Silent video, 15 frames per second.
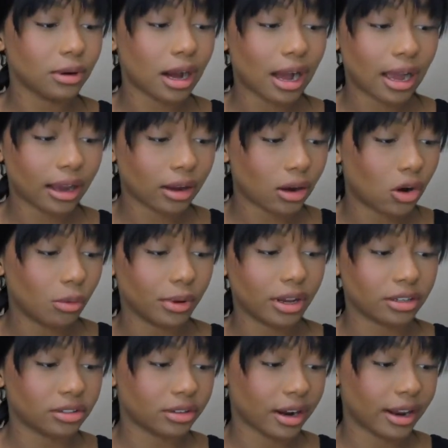hot comb
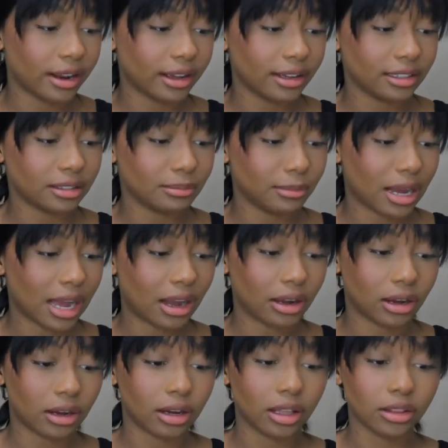yesterday because my
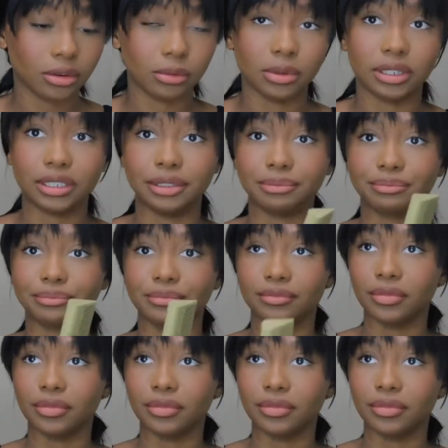other one,